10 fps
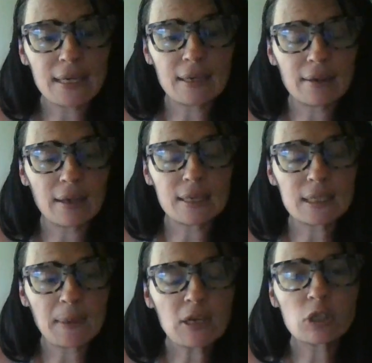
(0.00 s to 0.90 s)
like
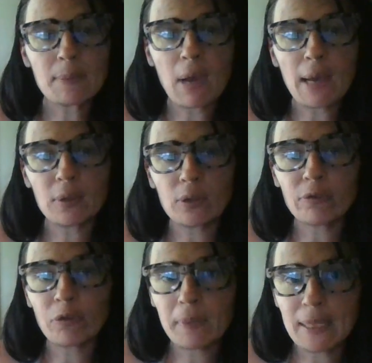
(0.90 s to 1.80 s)
especially
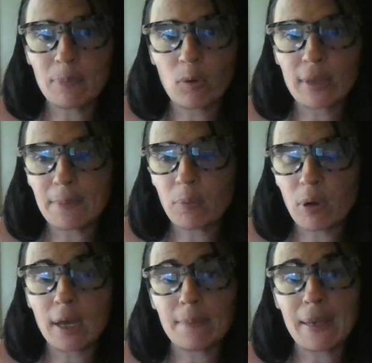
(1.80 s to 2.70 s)
popular for people that
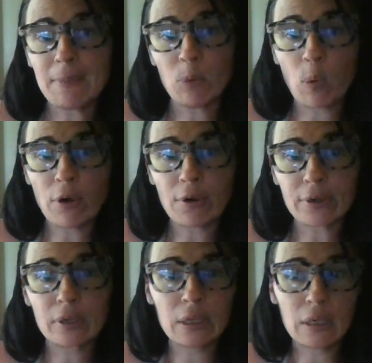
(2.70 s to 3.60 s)
uh, maybe work
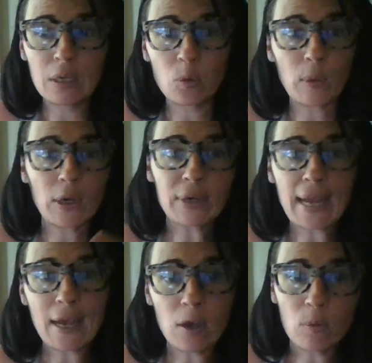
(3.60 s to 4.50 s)
weird
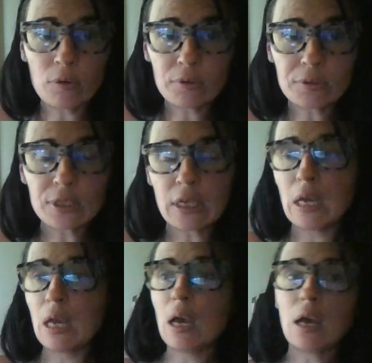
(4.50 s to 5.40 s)
hours
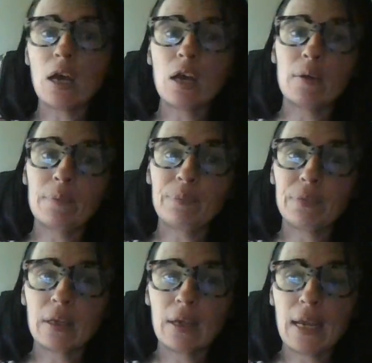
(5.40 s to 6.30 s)
um,
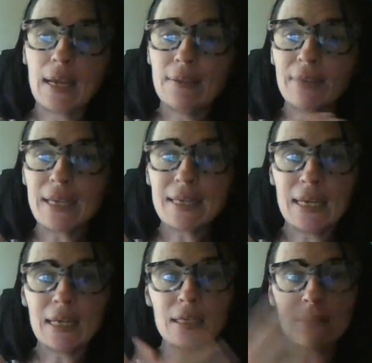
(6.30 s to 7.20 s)
and they
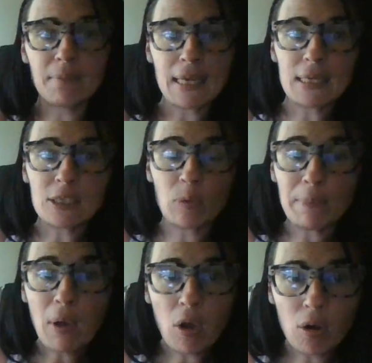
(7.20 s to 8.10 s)
can't make it to
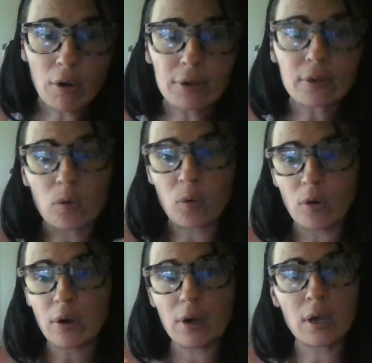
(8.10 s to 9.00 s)
a park
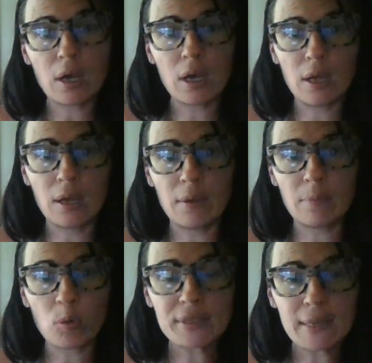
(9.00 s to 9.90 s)
or uh,
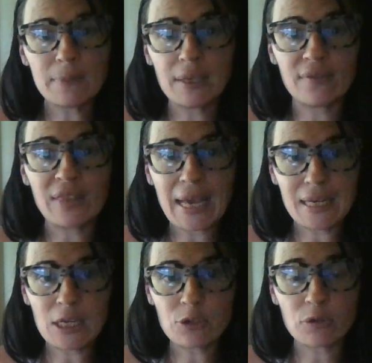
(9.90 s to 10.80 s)
or something of
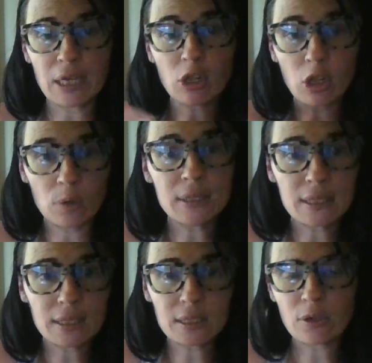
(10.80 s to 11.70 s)
that nature that
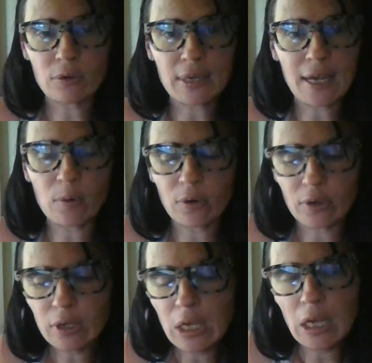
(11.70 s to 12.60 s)
closes at a certain
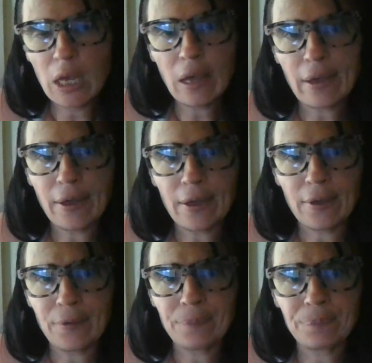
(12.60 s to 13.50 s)
hour.
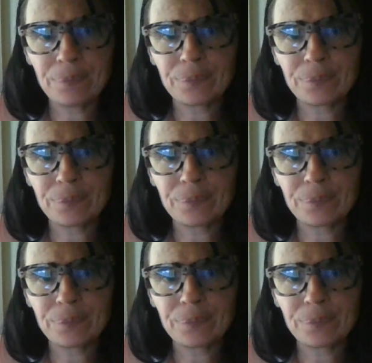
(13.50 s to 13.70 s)
Um,